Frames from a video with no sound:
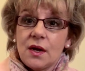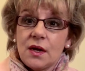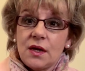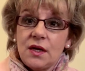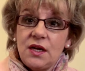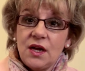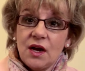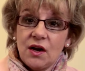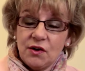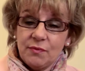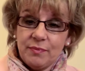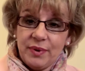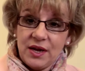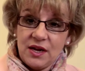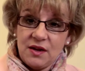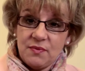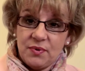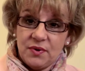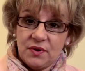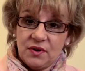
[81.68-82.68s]
Young
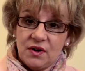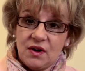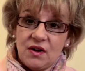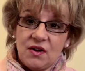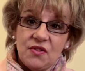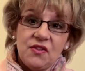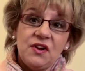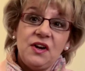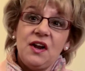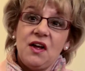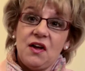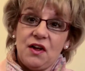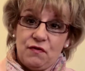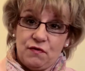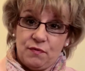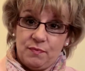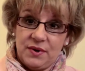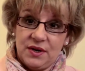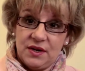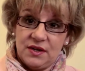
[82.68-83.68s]
people are the
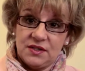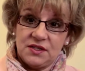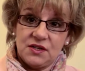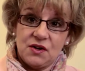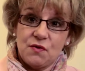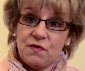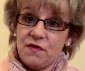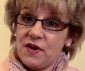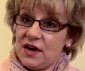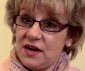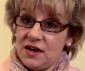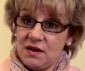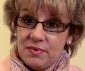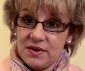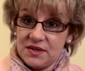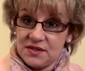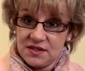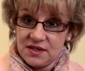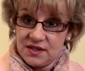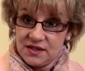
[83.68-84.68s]
lifeblood of any
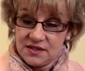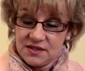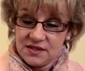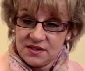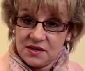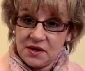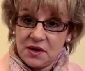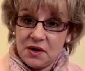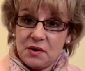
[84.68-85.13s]
business